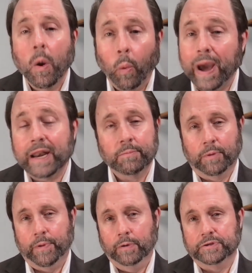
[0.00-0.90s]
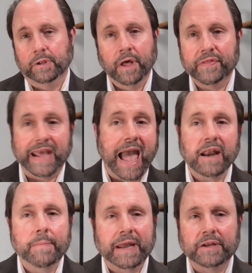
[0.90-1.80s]
wedding proposal on the
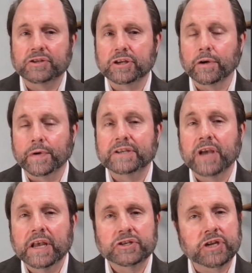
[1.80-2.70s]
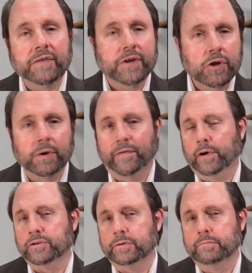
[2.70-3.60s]
animated series Steven
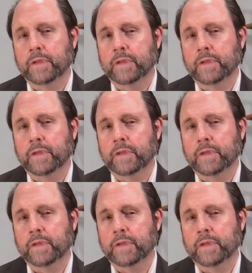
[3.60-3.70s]
Universe.